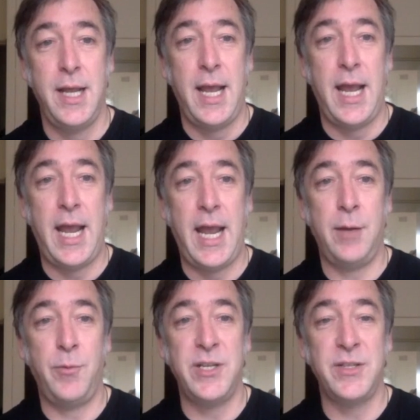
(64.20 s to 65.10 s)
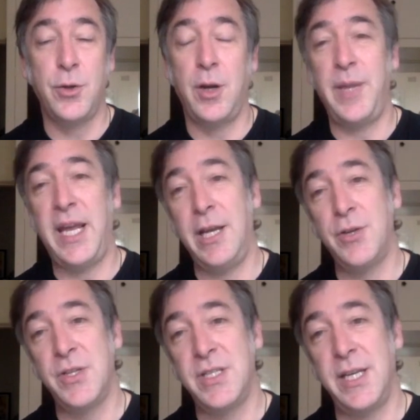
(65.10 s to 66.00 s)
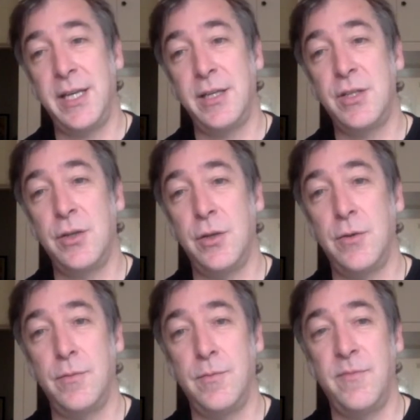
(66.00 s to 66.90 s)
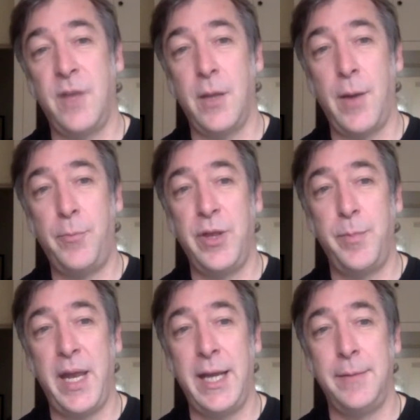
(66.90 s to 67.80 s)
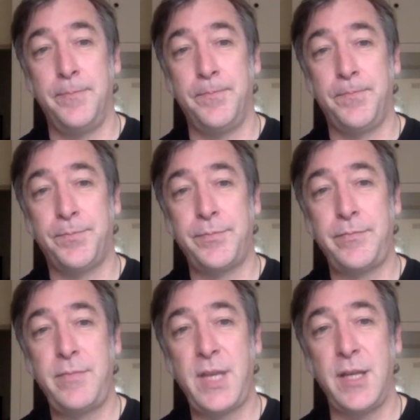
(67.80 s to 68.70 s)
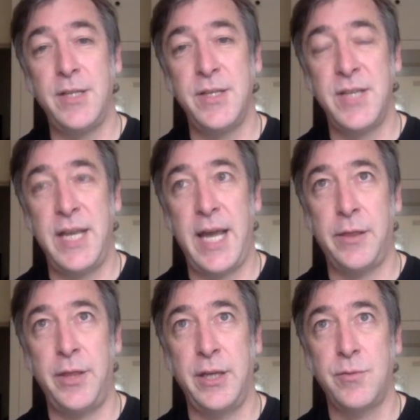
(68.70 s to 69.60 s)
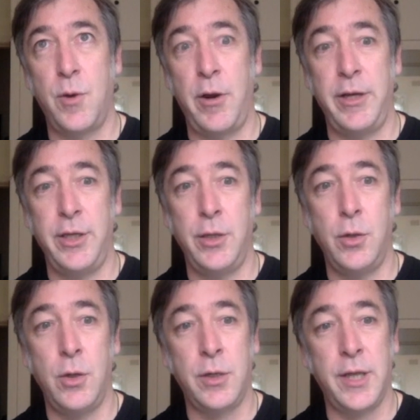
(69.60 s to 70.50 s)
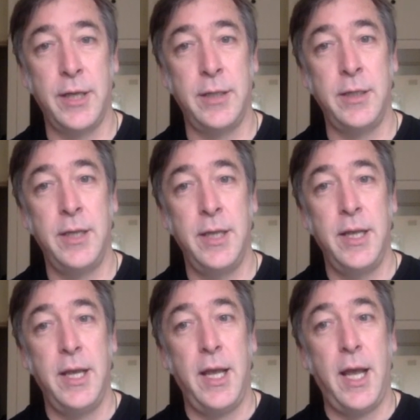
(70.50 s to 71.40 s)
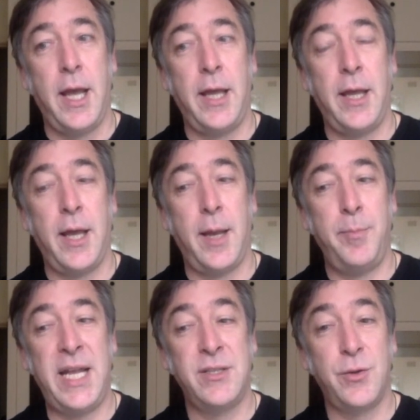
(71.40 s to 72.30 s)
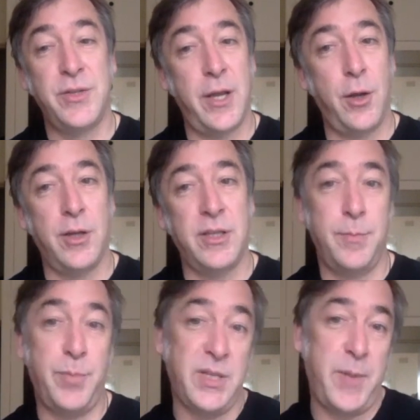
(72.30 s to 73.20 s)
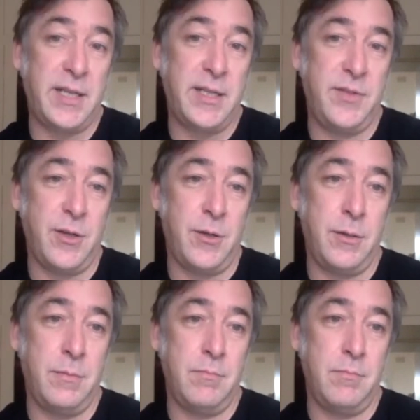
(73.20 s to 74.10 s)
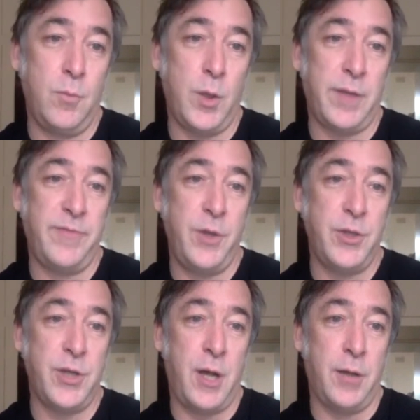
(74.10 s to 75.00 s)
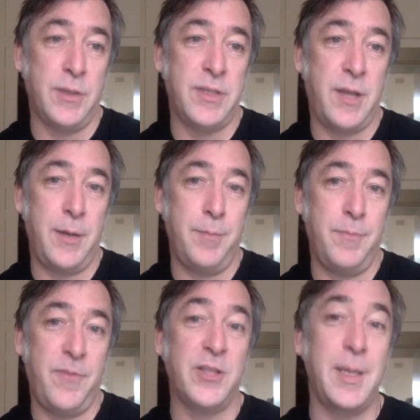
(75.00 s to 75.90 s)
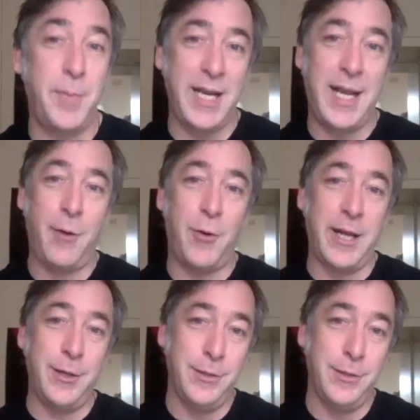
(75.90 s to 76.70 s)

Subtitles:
And we just thought it'd be interesting to follow up with Ben to see how things were in New York. And Ben's also got some perspectives on what the future holds. So firstly, Ben, how are you?